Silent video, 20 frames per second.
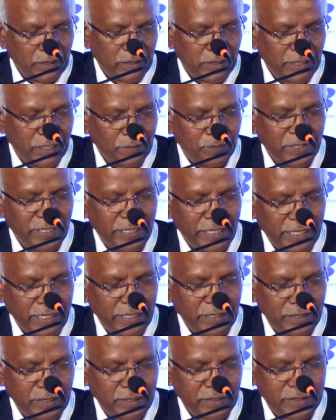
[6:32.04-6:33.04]
Deputy
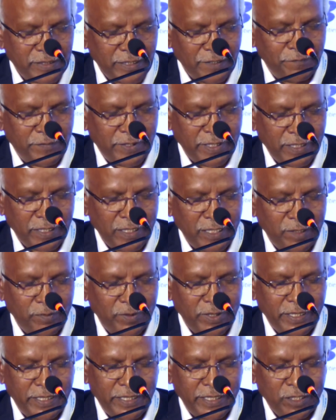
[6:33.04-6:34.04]
Director, Safety,
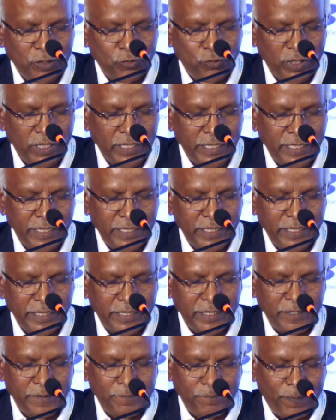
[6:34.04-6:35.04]
Reliability and Quality
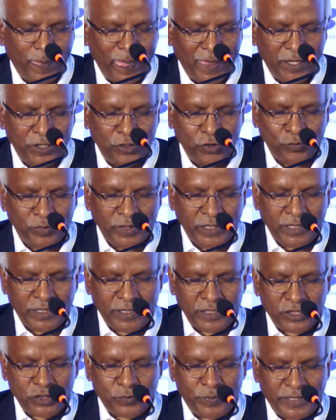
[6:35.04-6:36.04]
Area, Human
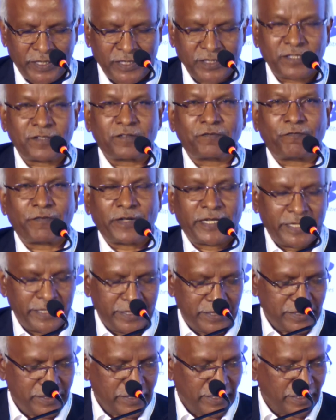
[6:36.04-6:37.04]
Space
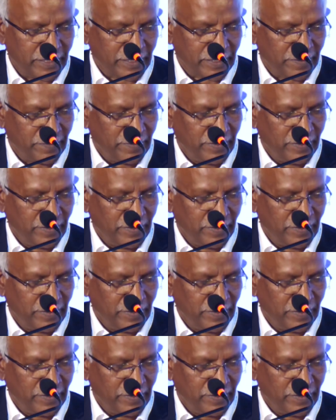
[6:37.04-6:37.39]
Flight Center.